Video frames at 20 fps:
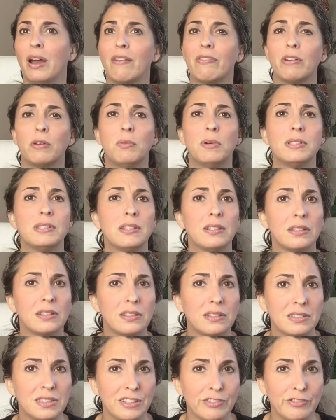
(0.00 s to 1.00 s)
Everyone's a
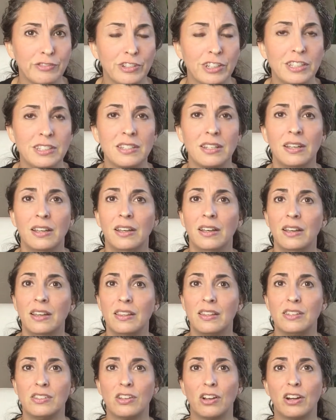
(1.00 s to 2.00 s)
little different.
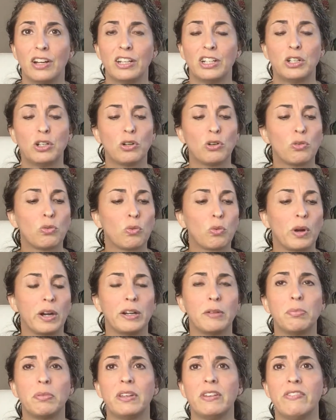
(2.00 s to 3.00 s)
These are
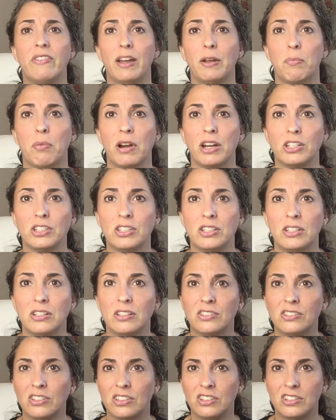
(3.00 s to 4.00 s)
incredibly vibrational,
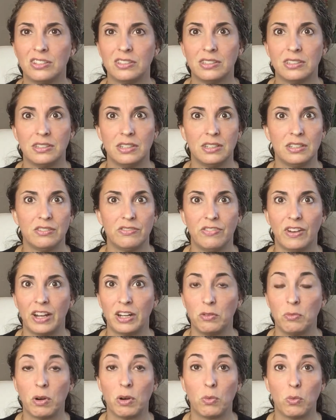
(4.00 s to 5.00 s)
so you just need to
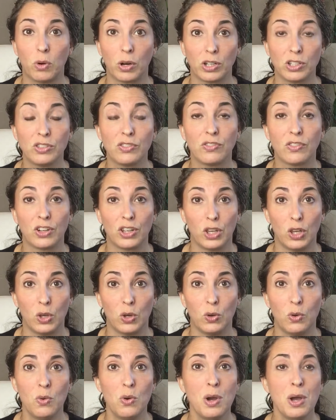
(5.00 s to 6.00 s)
find what works for
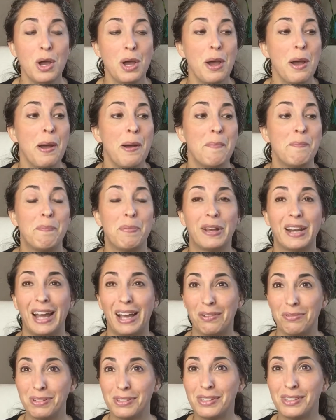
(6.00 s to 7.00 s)
you. But
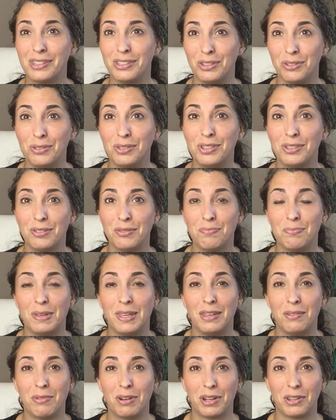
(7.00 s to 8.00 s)
I was used to
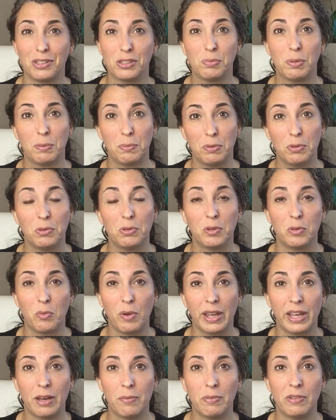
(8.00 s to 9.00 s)
be one of those people who would
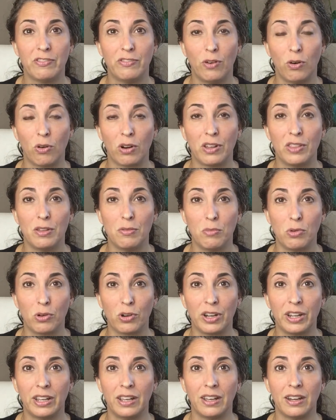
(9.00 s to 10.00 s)
wake up at 4 in the
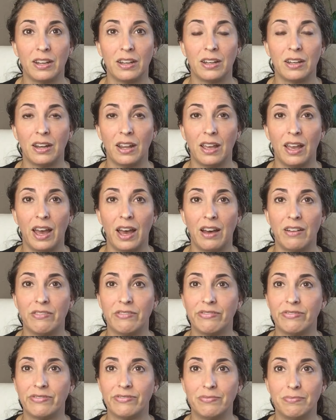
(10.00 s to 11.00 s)
morning and have
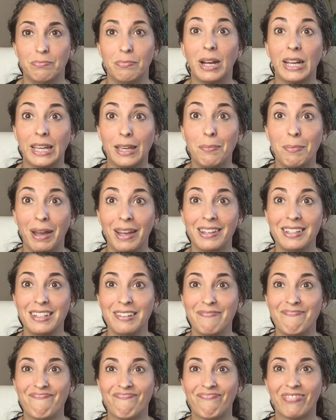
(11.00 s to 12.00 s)
monkey mind.
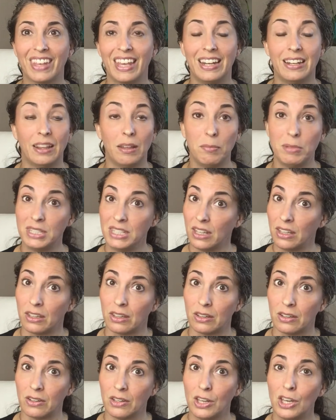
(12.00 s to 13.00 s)
And let me tell
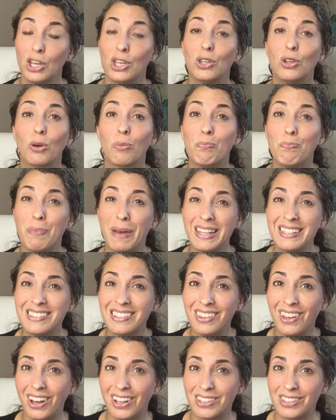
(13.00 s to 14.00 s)
you, your
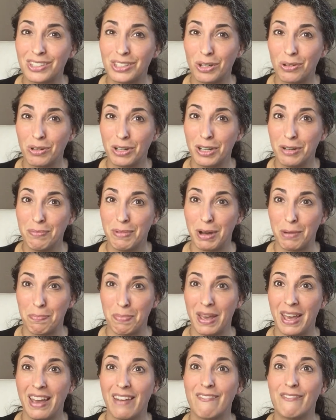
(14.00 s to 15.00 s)
best thoughts don't come
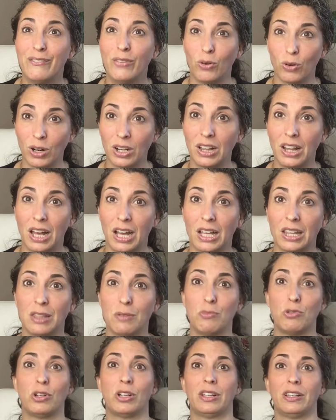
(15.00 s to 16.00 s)
up at 4 o'clock in
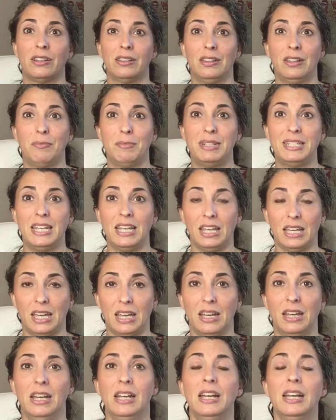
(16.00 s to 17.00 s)
the morning, let me tell
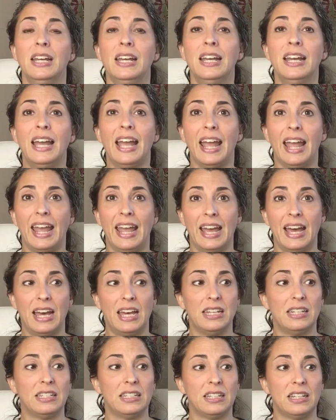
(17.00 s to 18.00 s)
you.
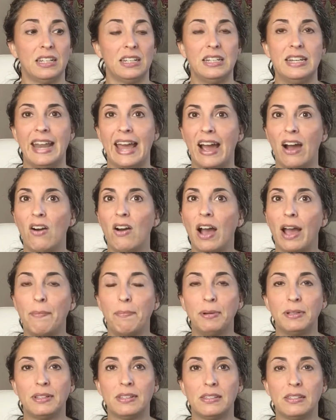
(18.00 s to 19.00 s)
And now I
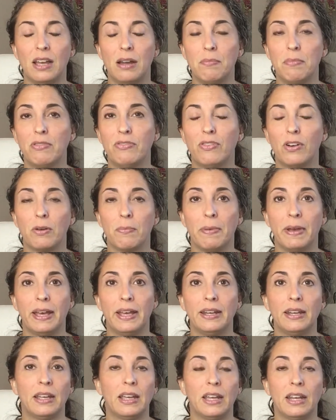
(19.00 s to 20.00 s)
put this on before
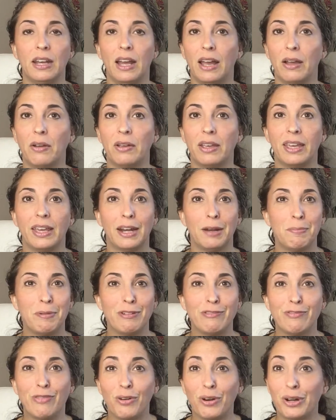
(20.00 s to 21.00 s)
bed and I get up
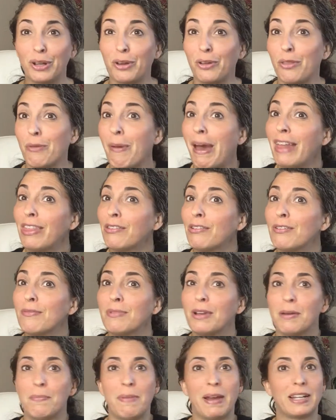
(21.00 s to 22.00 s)
at 4 to go to the
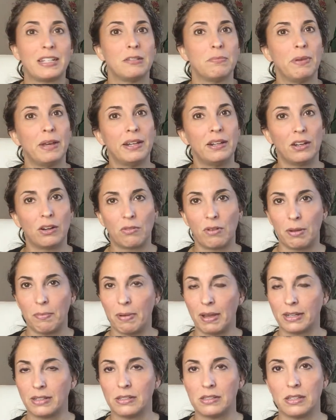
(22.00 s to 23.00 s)
bathroom, come back to bed and go right
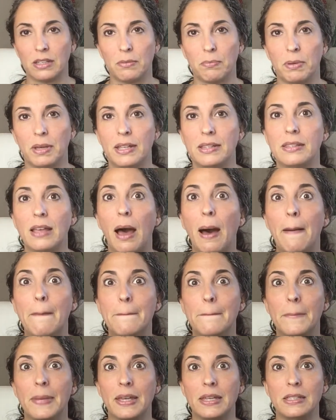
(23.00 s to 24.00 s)
back to sleep. It's
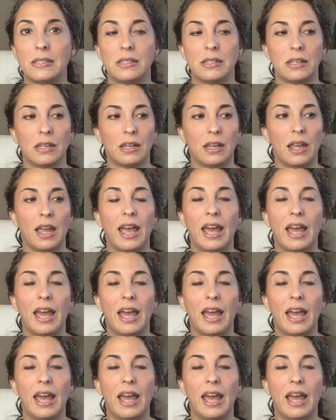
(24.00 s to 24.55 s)
amazing.